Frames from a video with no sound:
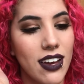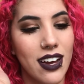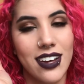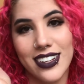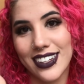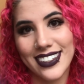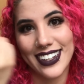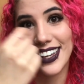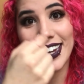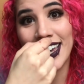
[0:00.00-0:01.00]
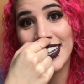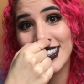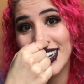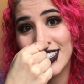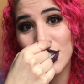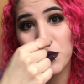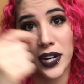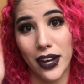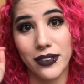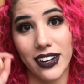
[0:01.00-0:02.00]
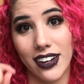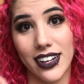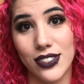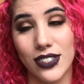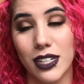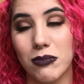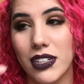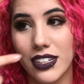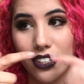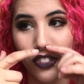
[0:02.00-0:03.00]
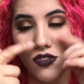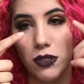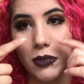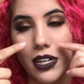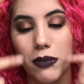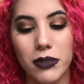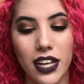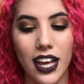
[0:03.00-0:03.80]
I can't take this one out. I lied to them, and then I just flip it up.